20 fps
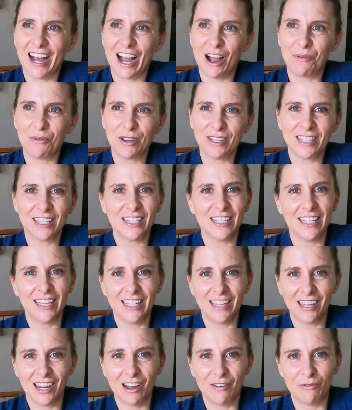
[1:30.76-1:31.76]
I wasn't
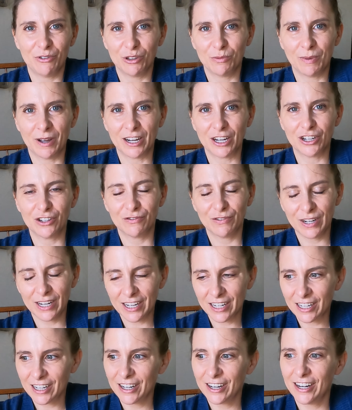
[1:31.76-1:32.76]
in love with my
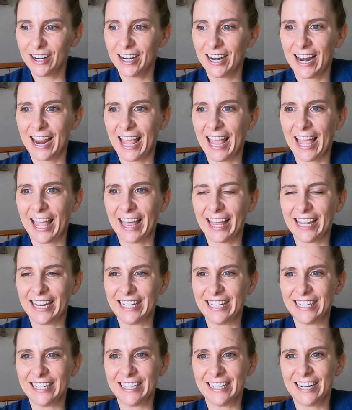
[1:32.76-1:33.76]
career,
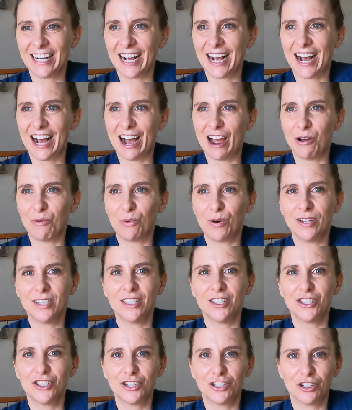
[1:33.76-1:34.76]
and I
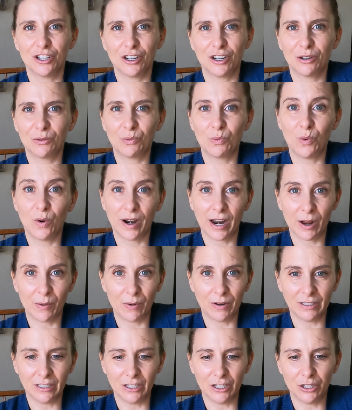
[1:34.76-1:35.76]
wasn't sure what I
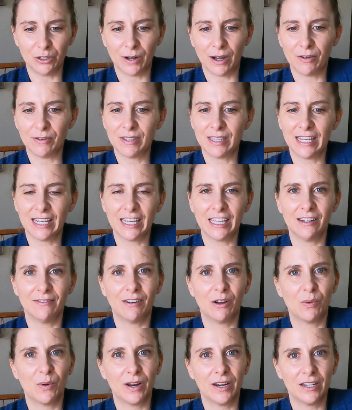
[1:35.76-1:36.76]
wanted to do. I was thinking
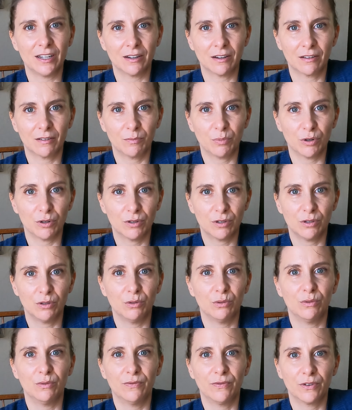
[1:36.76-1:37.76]
if I wanted to
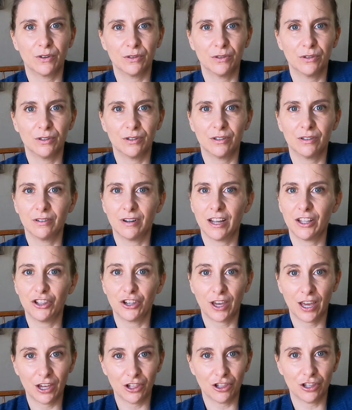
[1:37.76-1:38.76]
pursue further
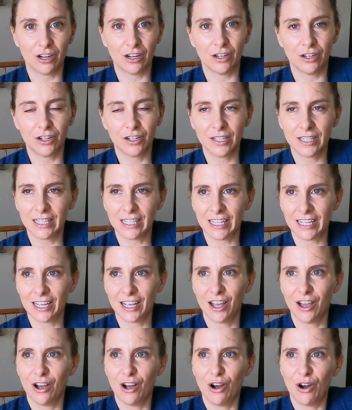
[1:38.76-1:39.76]
education in
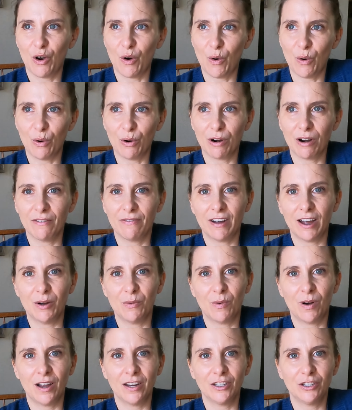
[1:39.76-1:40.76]
nursing, or if I
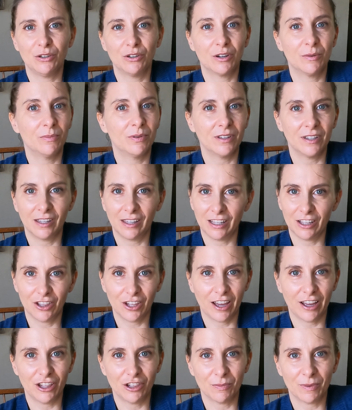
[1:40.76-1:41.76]
want to completely
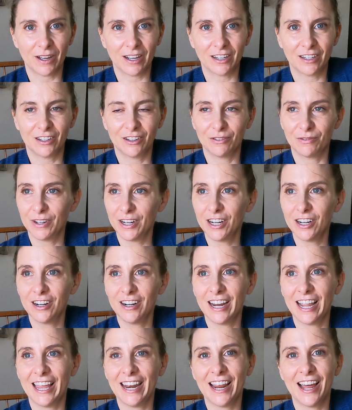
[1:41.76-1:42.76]
change my
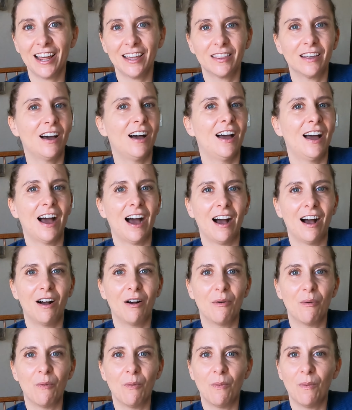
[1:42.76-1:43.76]
career. And I thought,
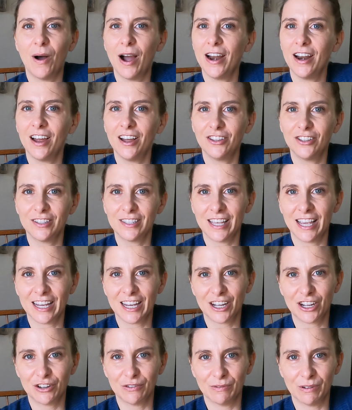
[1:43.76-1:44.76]
why not just
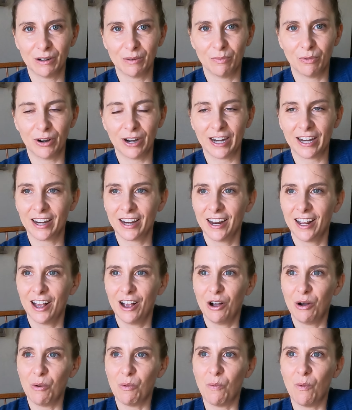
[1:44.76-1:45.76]
take a career break?
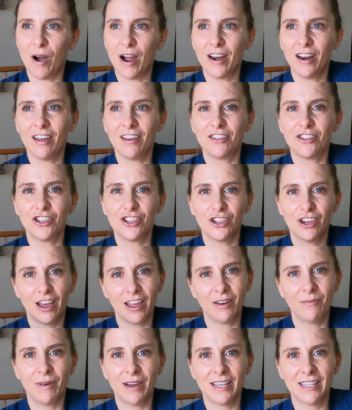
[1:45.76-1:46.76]
Why not
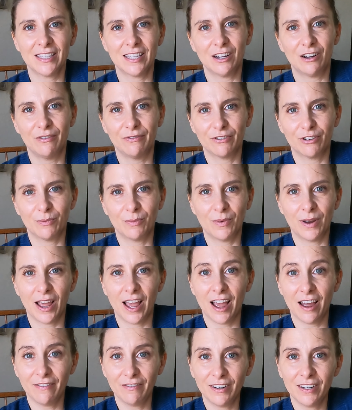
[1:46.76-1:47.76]
shed myself from
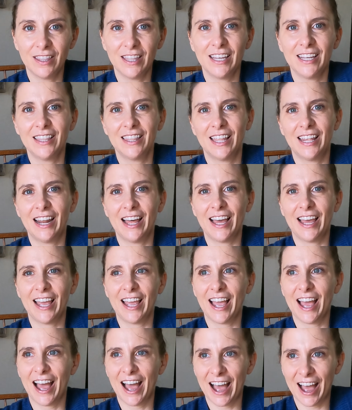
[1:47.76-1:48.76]
everything that
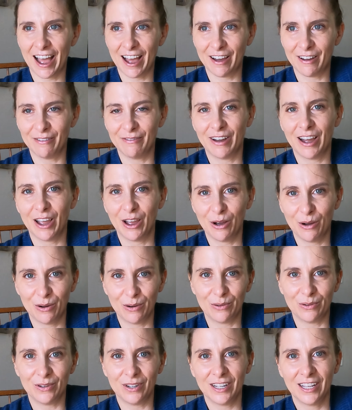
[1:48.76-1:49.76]
I
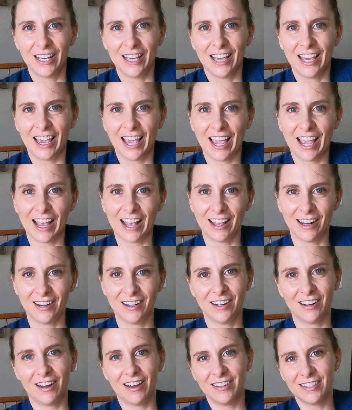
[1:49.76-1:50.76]
own,
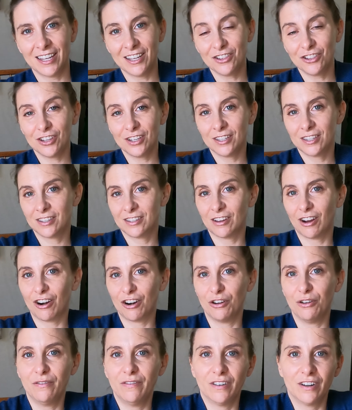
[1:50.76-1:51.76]
and essentially
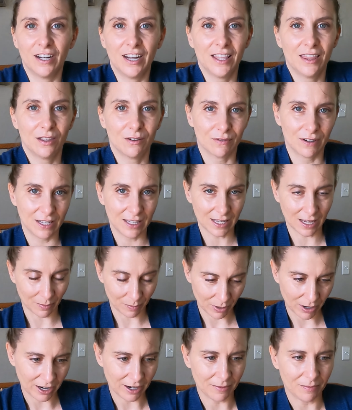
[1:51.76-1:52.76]
start over, hit the
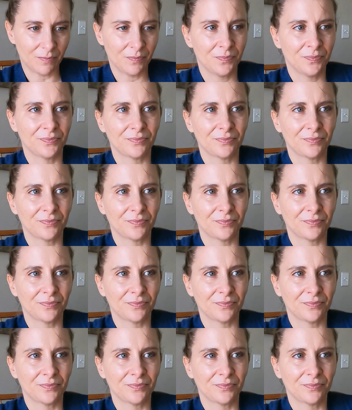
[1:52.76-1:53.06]
reset button.